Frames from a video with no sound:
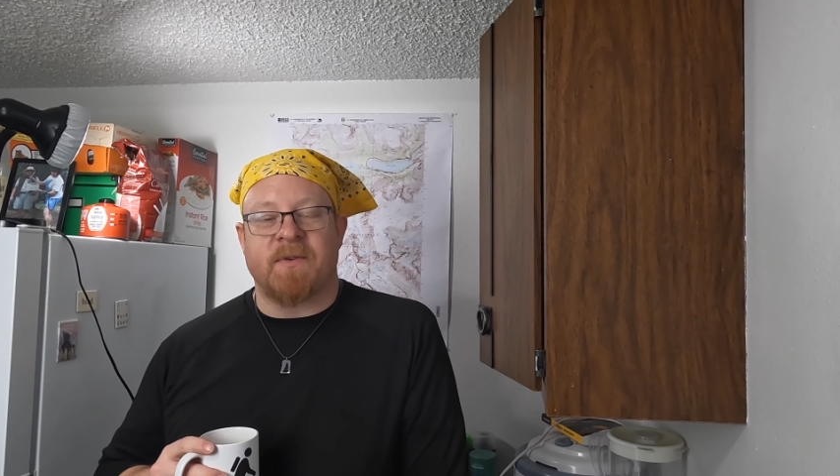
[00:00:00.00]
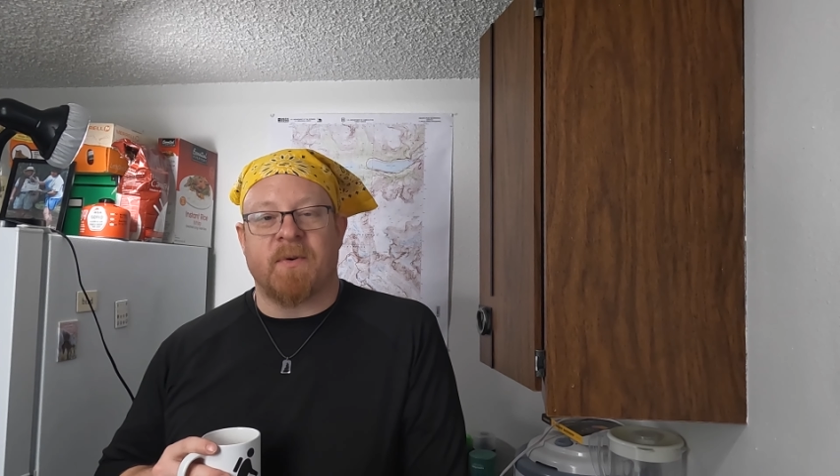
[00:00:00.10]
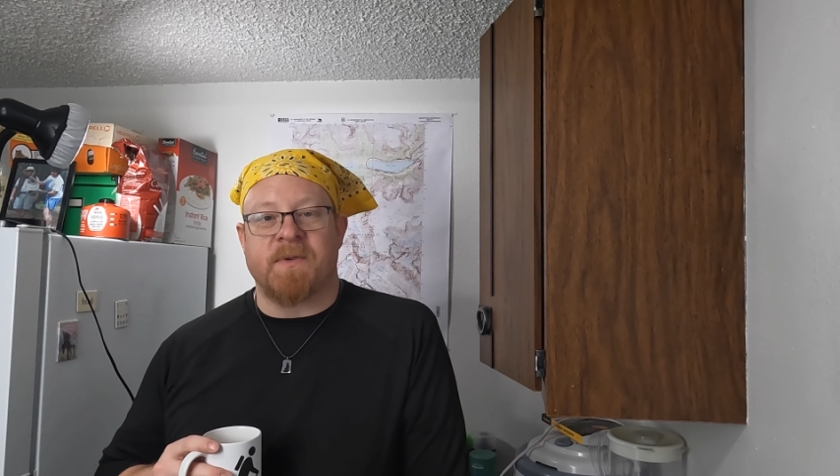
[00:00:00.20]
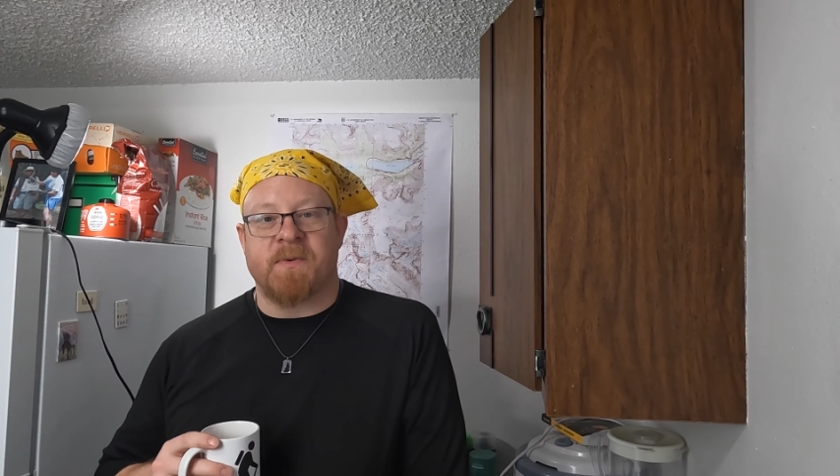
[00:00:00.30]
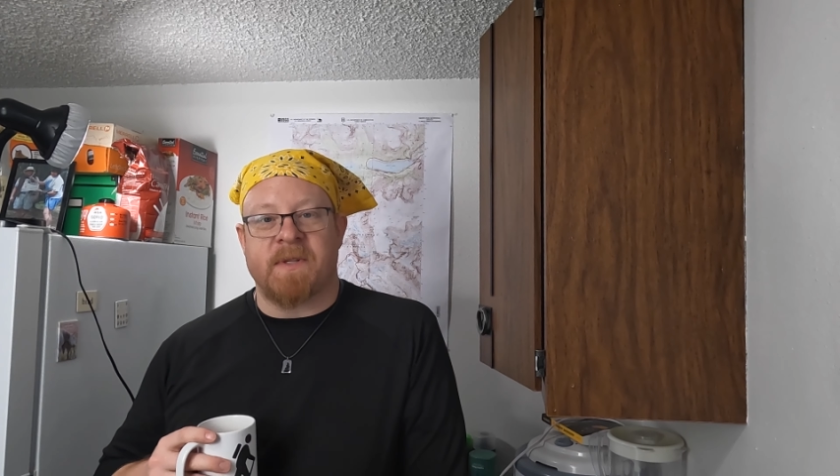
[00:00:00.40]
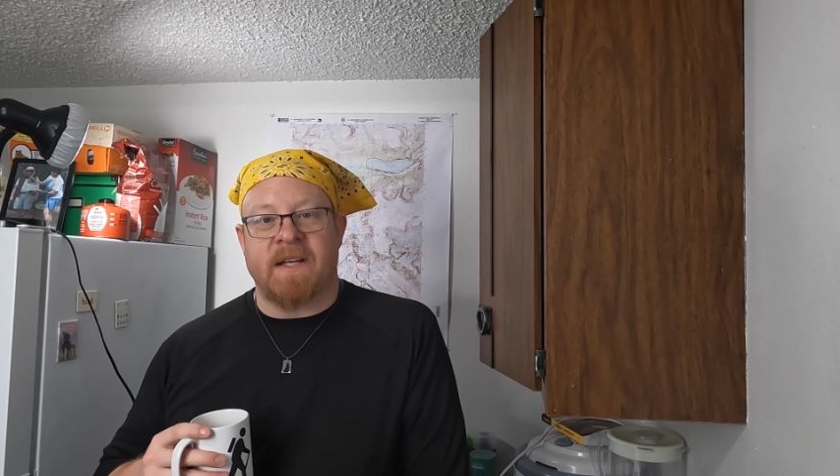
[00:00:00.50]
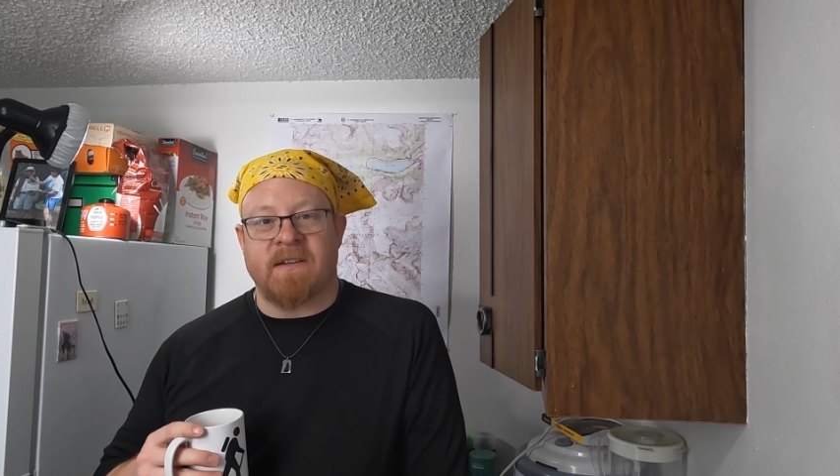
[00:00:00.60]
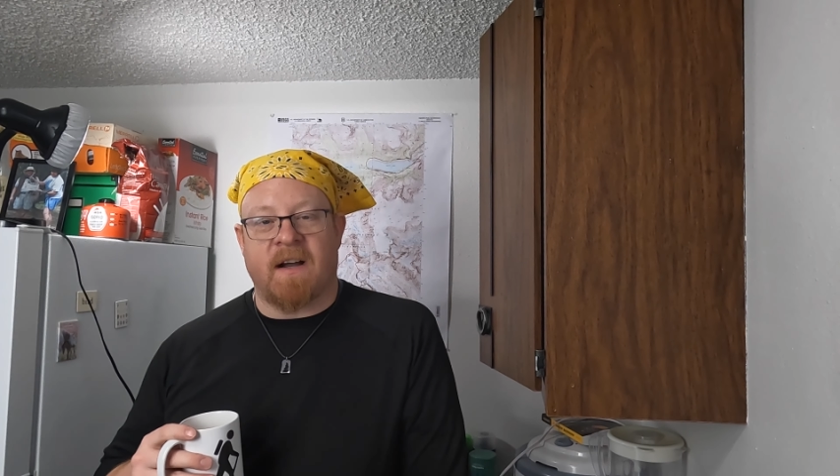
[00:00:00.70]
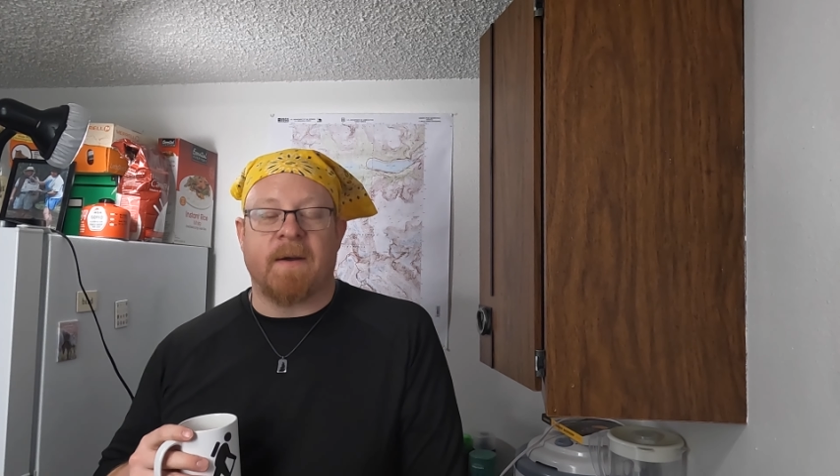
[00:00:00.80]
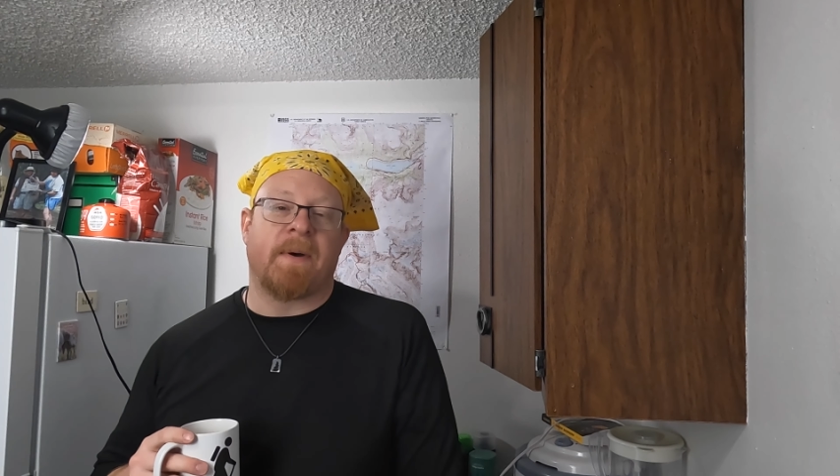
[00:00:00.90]
towards when they
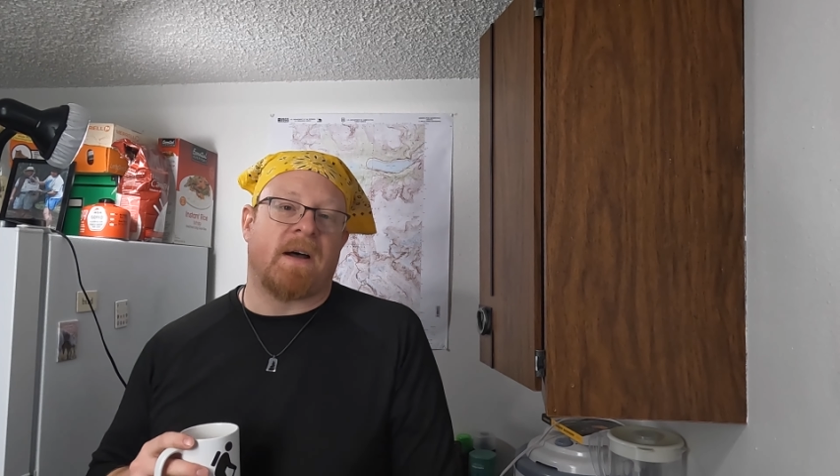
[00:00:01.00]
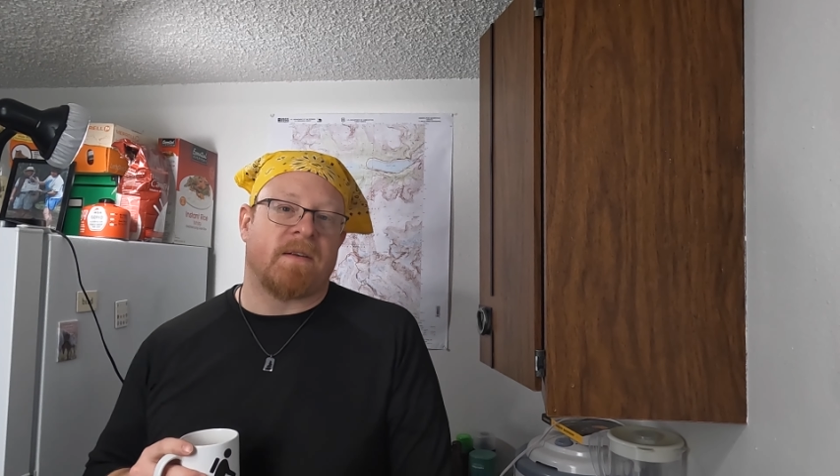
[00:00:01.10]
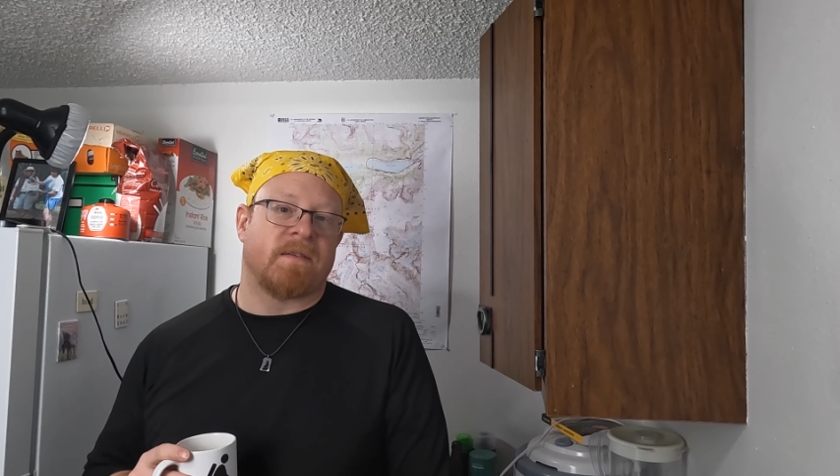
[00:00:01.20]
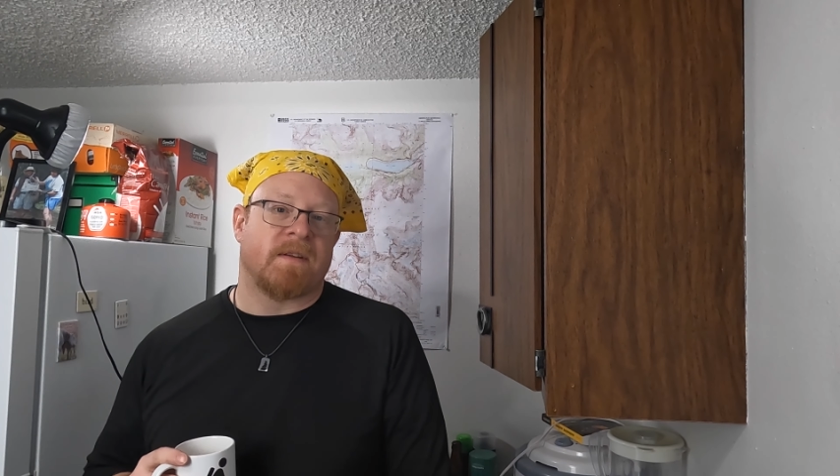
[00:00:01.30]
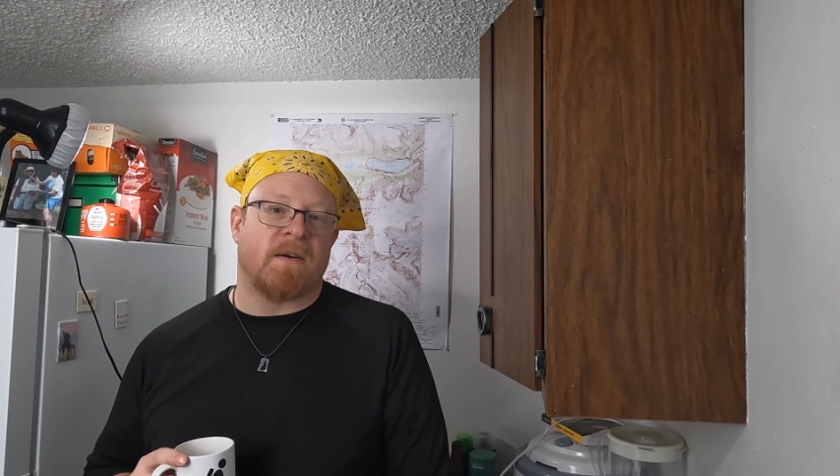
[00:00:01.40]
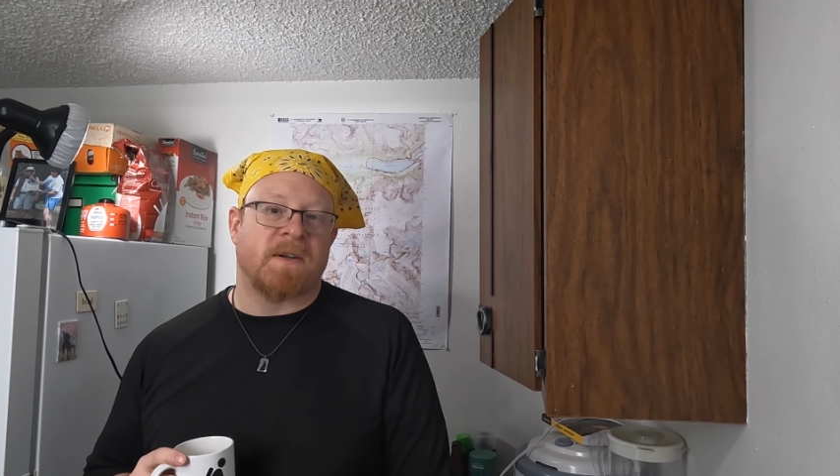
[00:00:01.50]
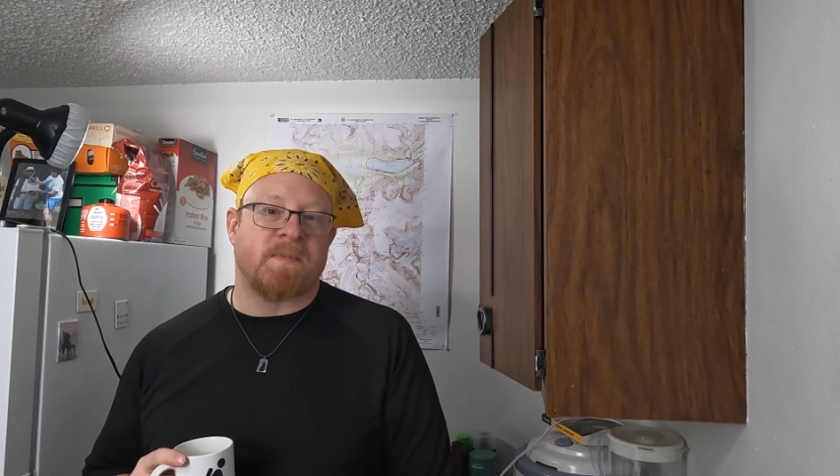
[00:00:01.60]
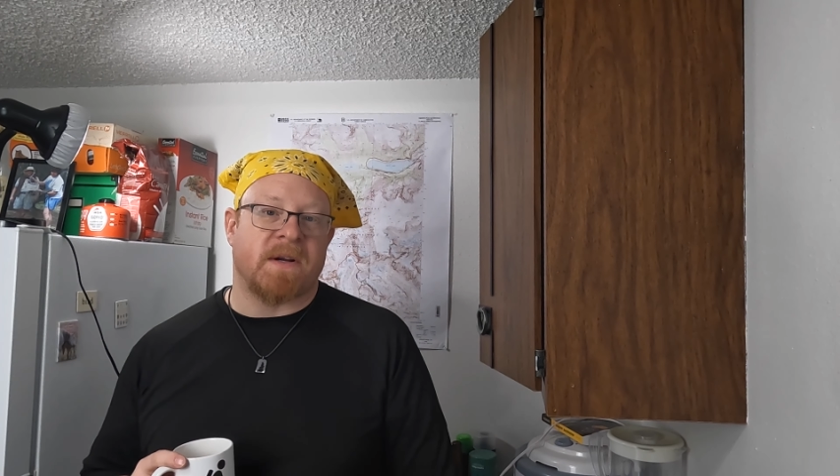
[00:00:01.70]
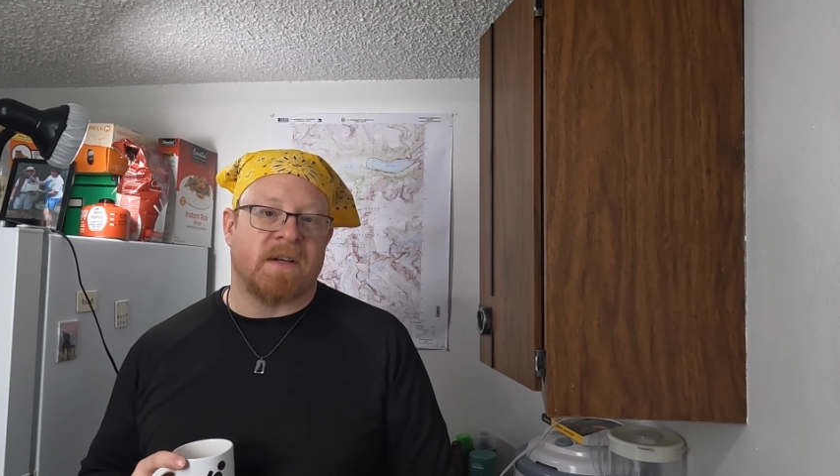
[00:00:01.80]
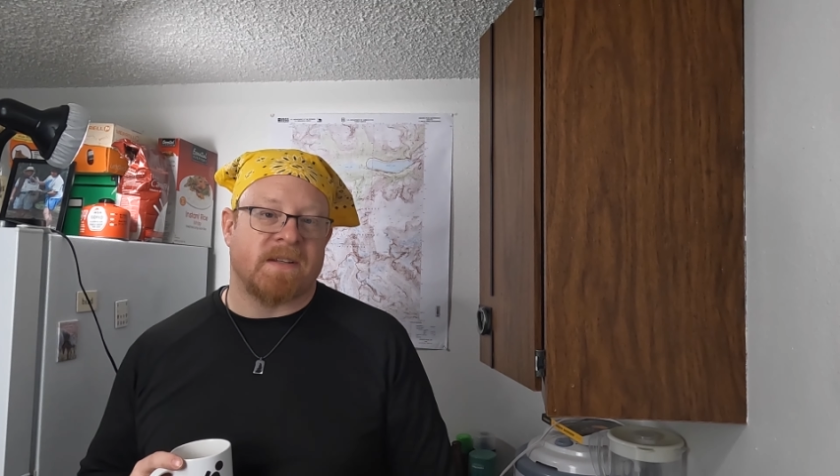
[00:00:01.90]
talk about their
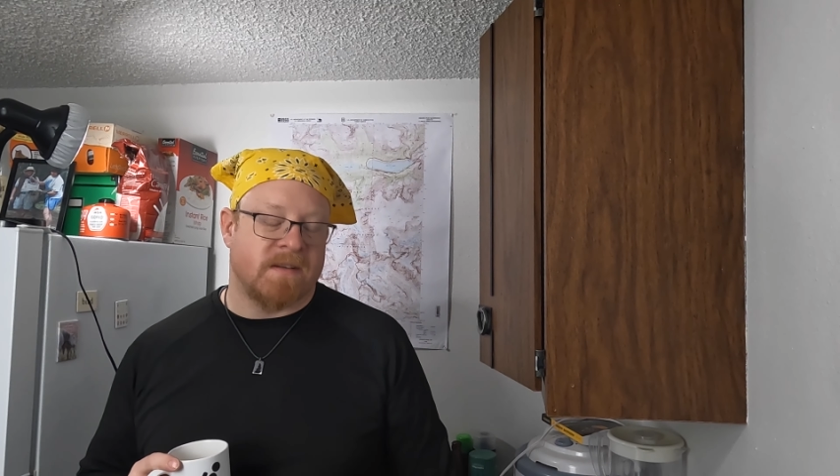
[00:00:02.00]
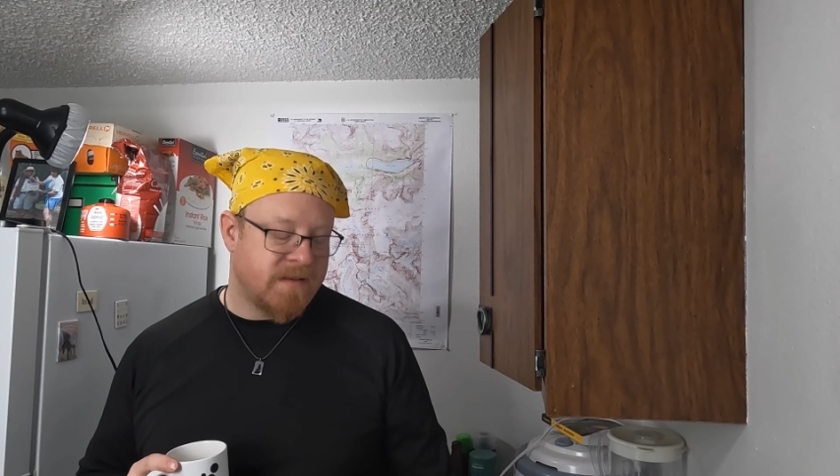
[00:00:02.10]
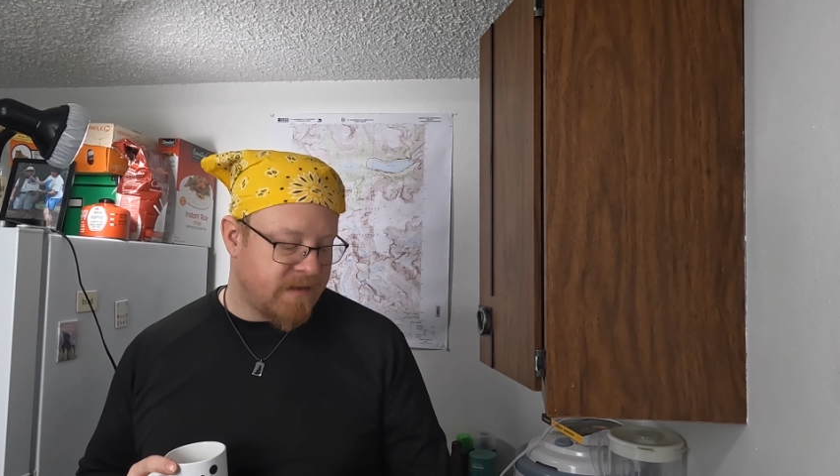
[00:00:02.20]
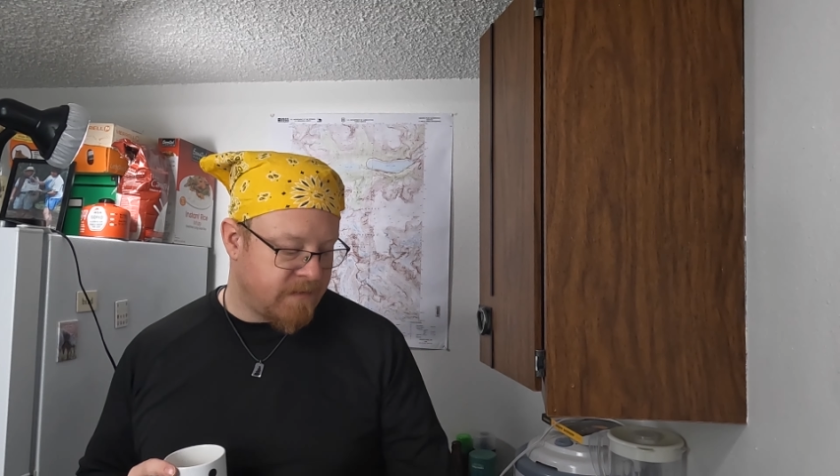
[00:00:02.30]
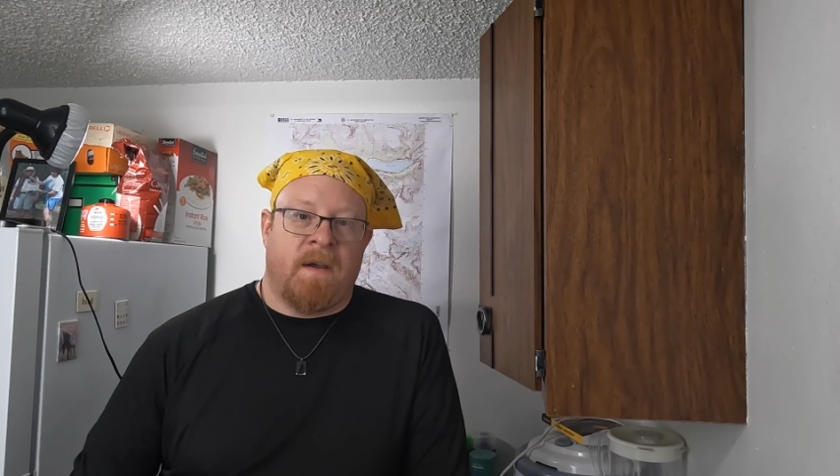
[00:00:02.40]
experiences.